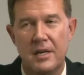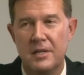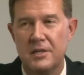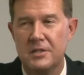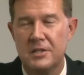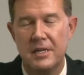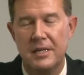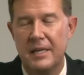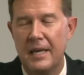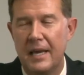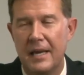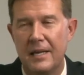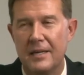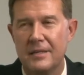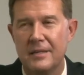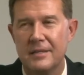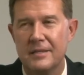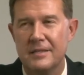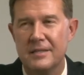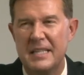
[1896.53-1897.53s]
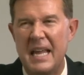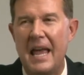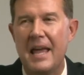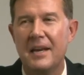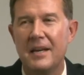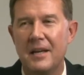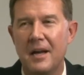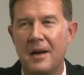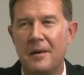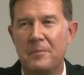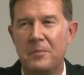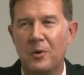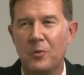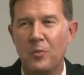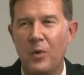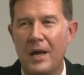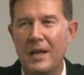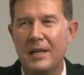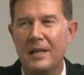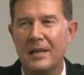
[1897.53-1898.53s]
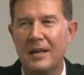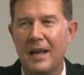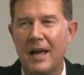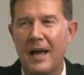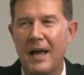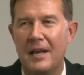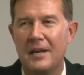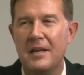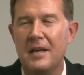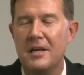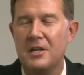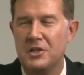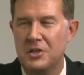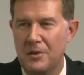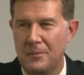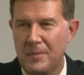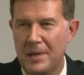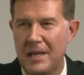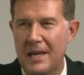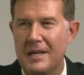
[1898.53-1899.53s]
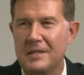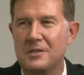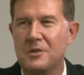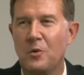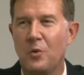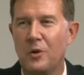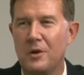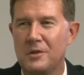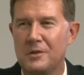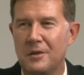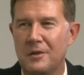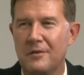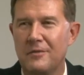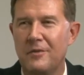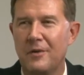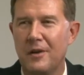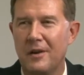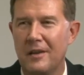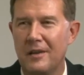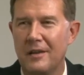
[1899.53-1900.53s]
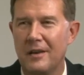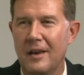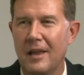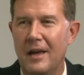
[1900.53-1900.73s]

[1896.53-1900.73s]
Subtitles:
she can't stand up or wait in line. She'll be escorted to the front of the line.